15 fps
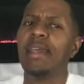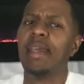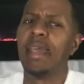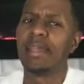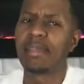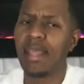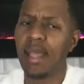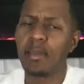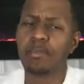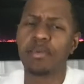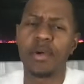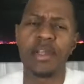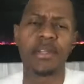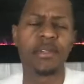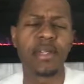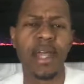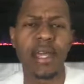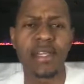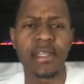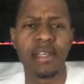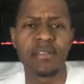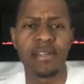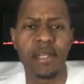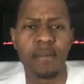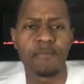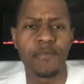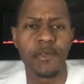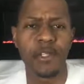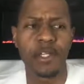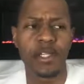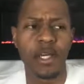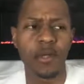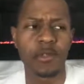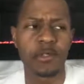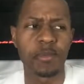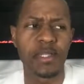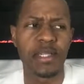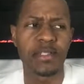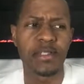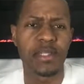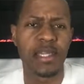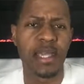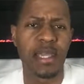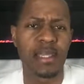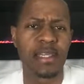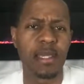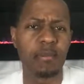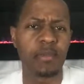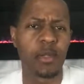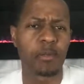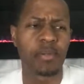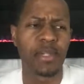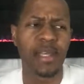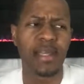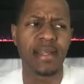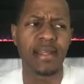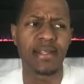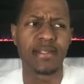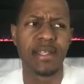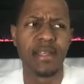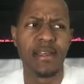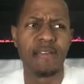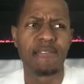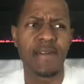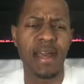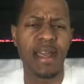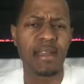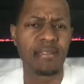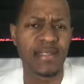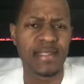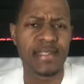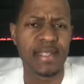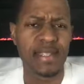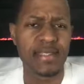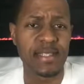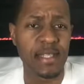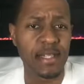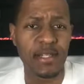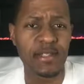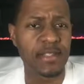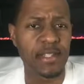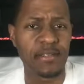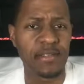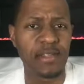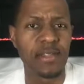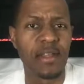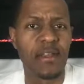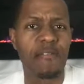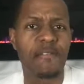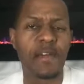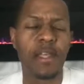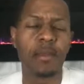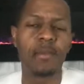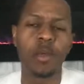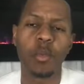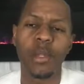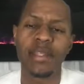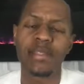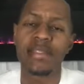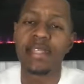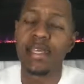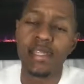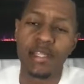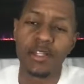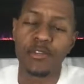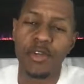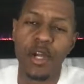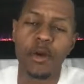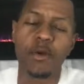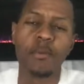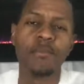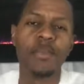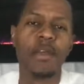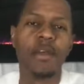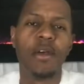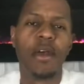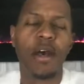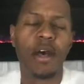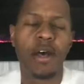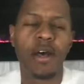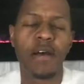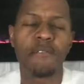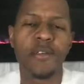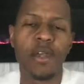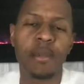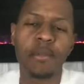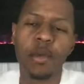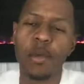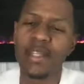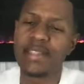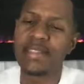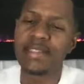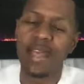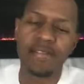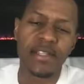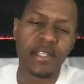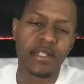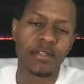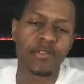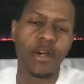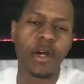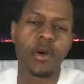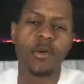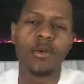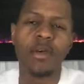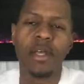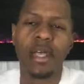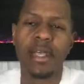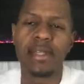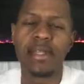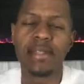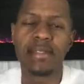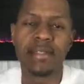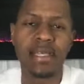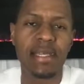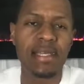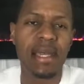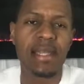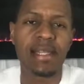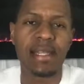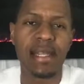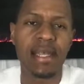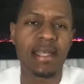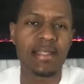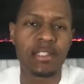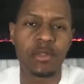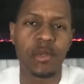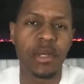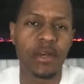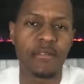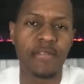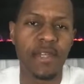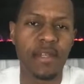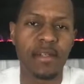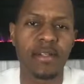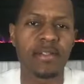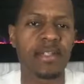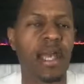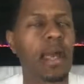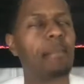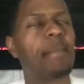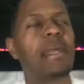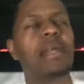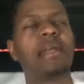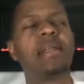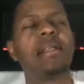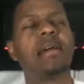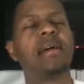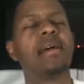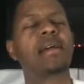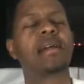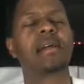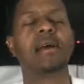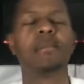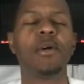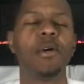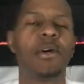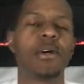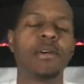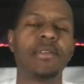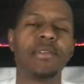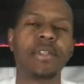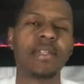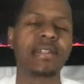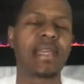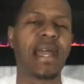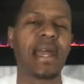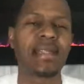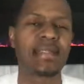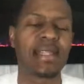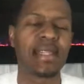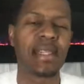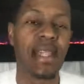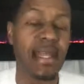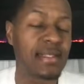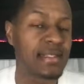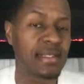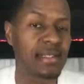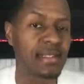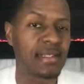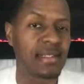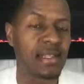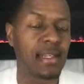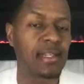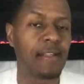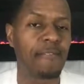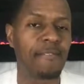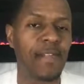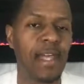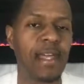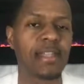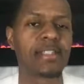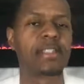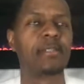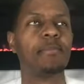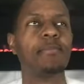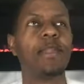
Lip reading: At that point, you got to give it up for the coach because you can't keep your players 5 and 6 years even. For him to win 10 in a row, for him to win 7 in a row and then 10 out of the last 12 years, I mean, come on. This guy's a legend in the flesh.